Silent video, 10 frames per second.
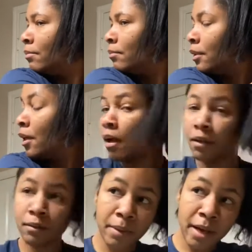
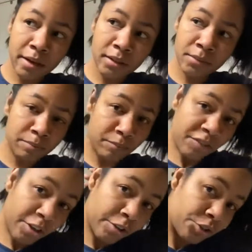y'all, my hair is
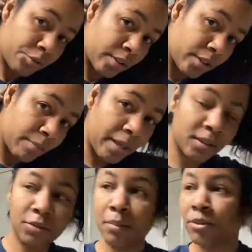very short in the back,
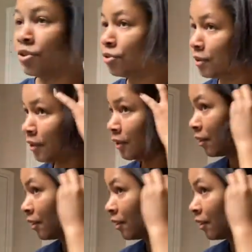so I'm just using